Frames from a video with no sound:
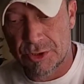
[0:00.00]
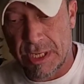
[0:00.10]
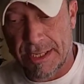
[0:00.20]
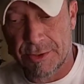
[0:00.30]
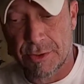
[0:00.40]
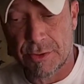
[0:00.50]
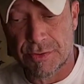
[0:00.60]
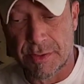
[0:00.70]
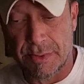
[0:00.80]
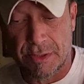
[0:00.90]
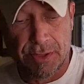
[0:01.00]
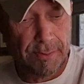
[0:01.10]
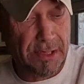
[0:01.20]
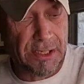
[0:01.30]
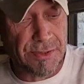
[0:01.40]
Changing your stability
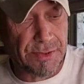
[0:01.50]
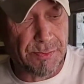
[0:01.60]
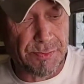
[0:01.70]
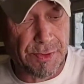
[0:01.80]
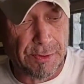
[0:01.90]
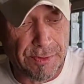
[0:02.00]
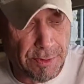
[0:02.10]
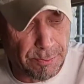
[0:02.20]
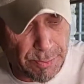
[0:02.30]
because they're, they're